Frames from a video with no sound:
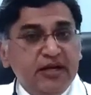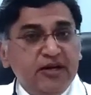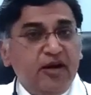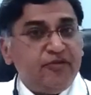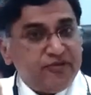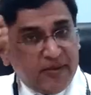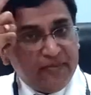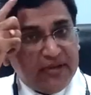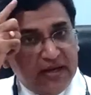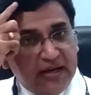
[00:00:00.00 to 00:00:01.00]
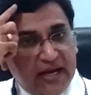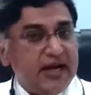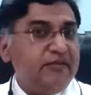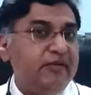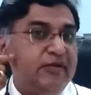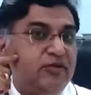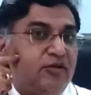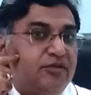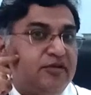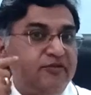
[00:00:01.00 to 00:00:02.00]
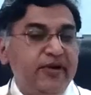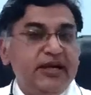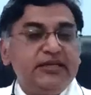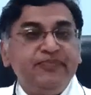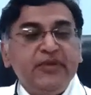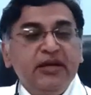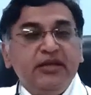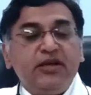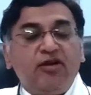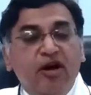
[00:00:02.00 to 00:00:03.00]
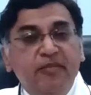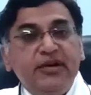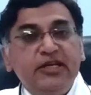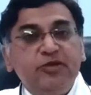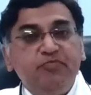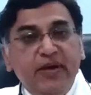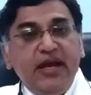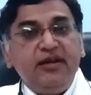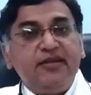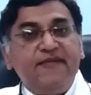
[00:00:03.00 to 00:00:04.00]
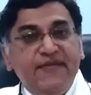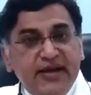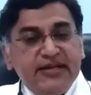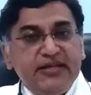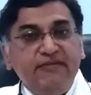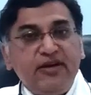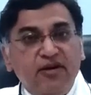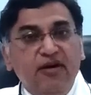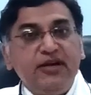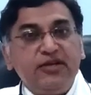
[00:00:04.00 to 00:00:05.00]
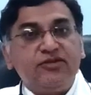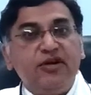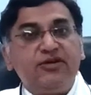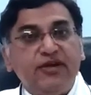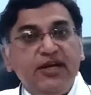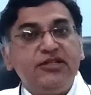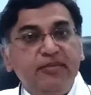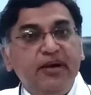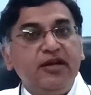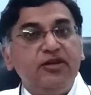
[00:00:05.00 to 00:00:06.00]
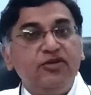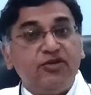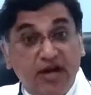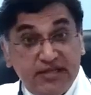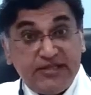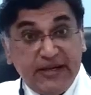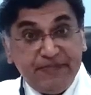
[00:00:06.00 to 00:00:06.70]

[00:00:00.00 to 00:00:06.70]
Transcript: Now from the head, you will go to the face. The commonest pain in the face is called trigeminal neuralgia.